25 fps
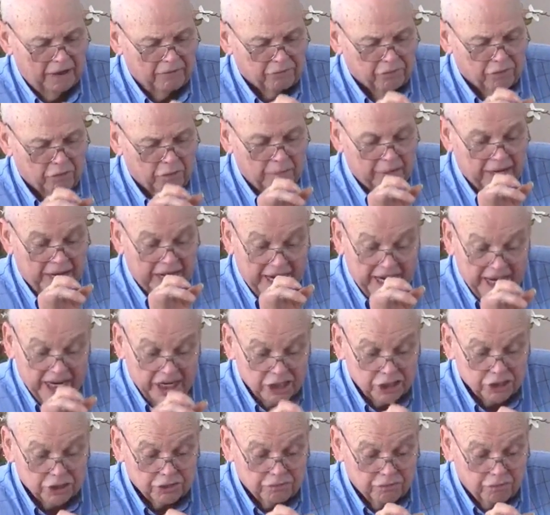From
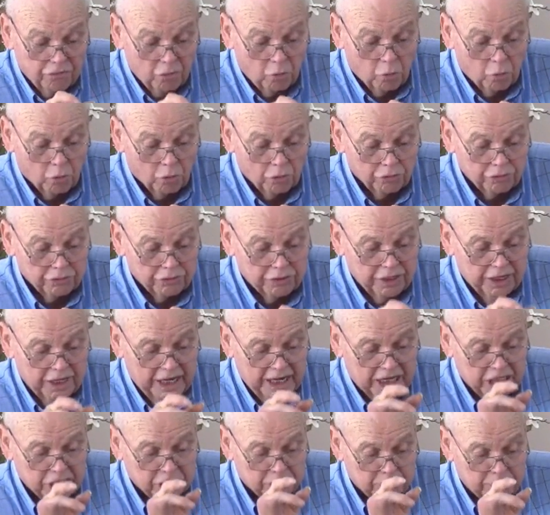henceforth
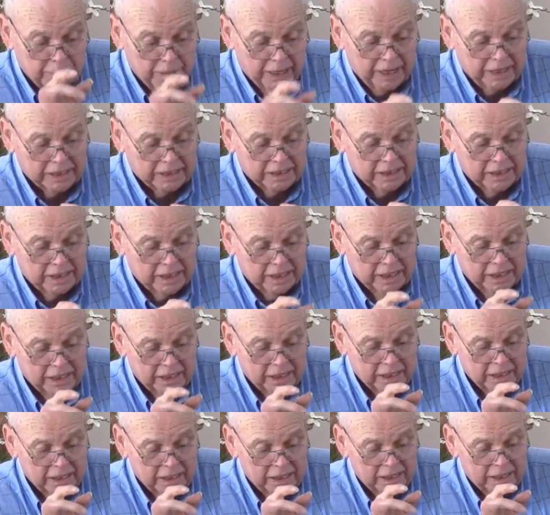
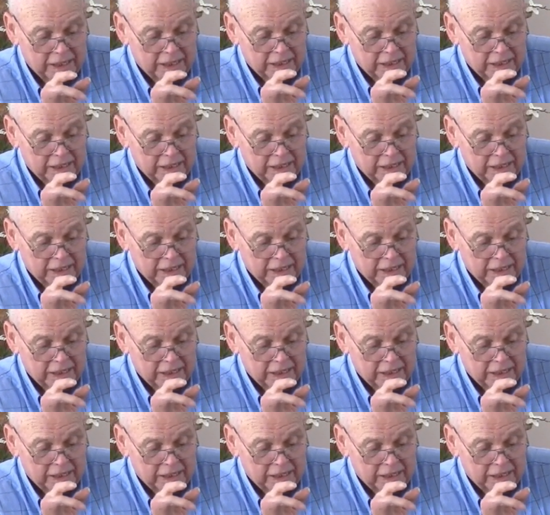expecting